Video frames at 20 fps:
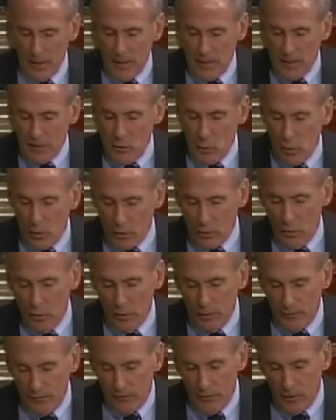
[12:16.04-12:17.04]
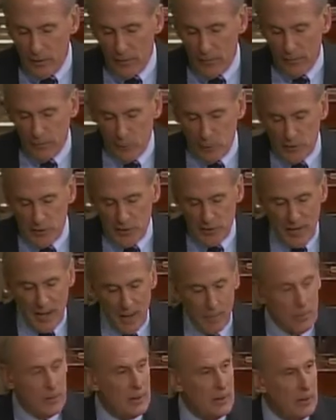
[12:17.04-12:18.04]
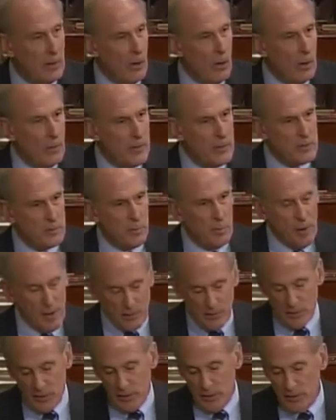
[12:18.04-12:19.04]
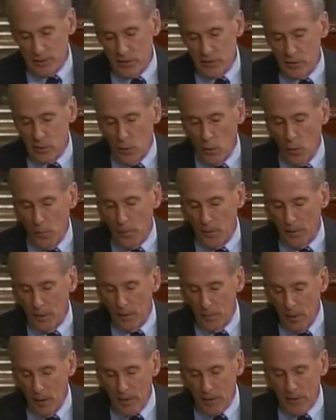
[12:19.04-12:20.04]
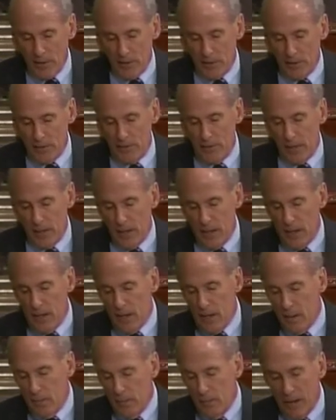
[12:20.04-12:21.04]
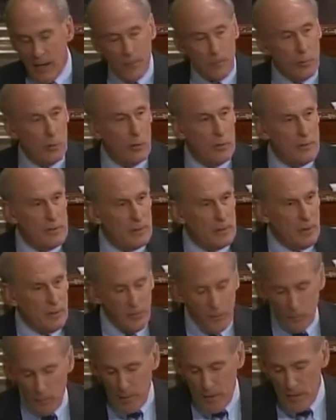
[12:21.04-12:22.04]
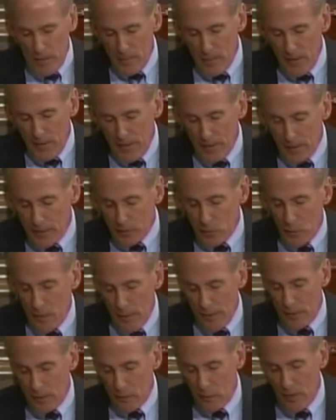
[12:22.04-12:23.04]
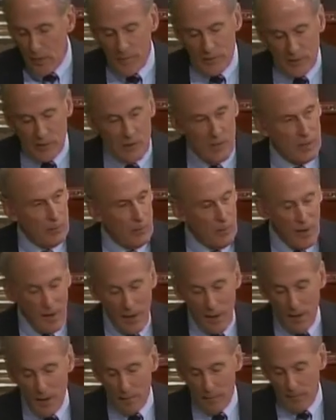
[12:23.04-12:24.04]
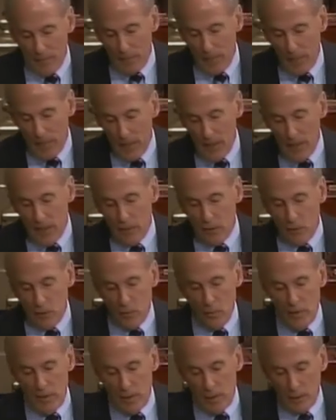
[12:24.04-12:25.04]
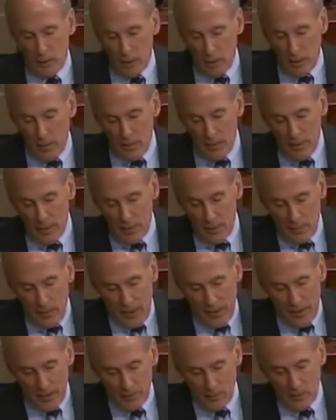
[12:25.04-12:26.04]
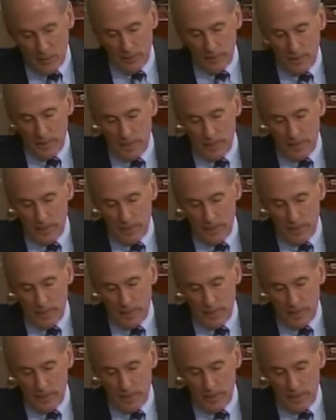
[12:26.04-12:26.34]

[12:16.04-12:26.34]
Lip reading: So a good first step in all this process is to open our markets by approving the 3 pending trade agreements that we have: Korea, Colombia, and Panama.